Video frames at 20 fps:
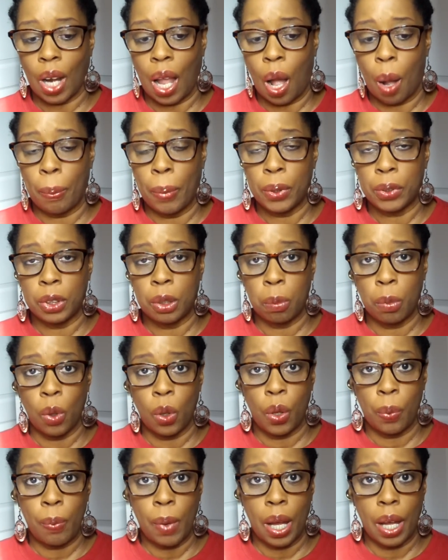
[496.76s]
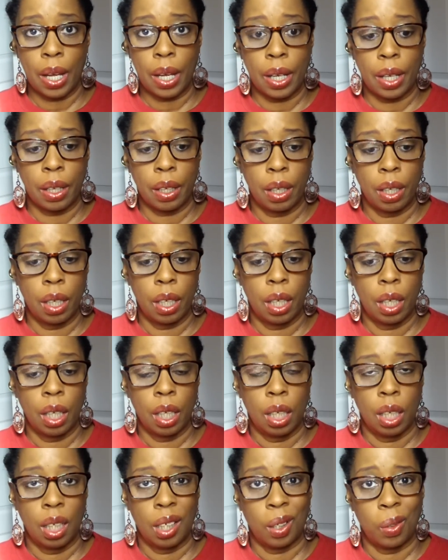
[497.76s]
I'll put them on my
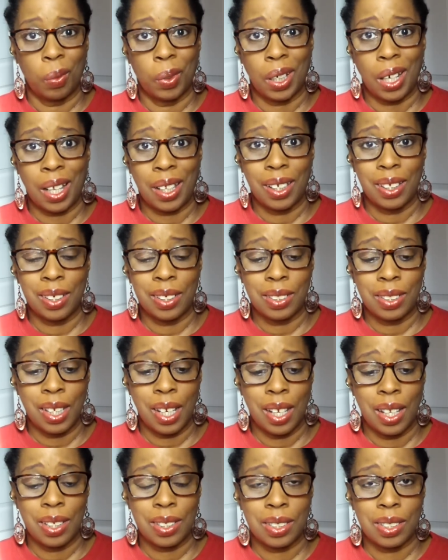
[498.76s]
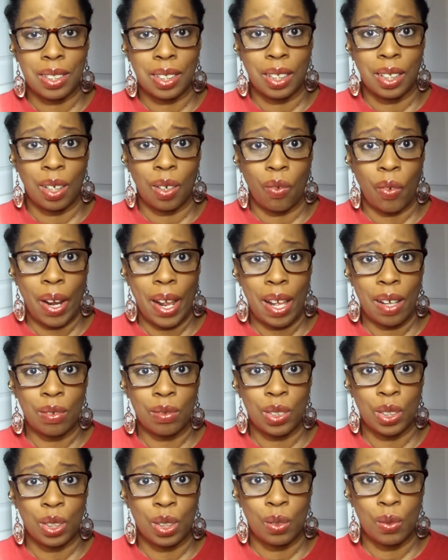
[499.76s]
when I get a chance to get around
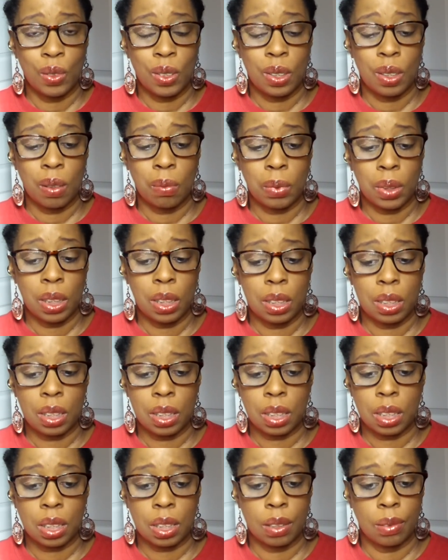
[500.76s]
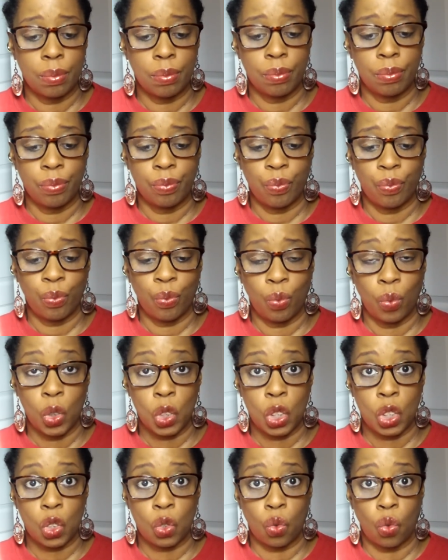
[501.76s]
to using them less,
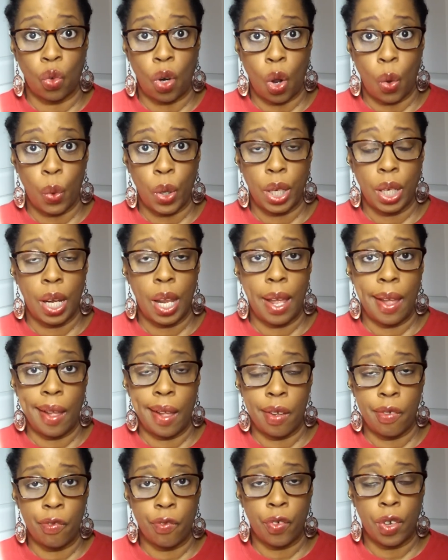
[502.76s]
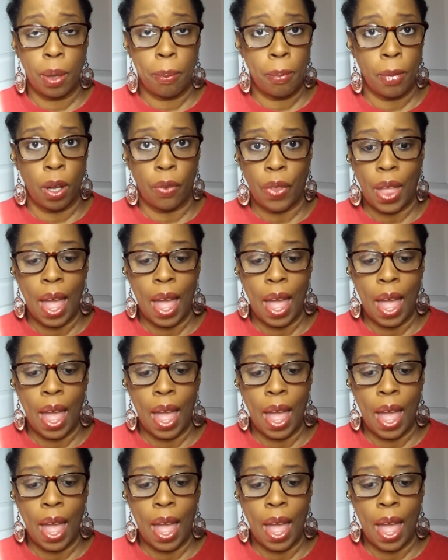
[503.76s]
which is growing every month.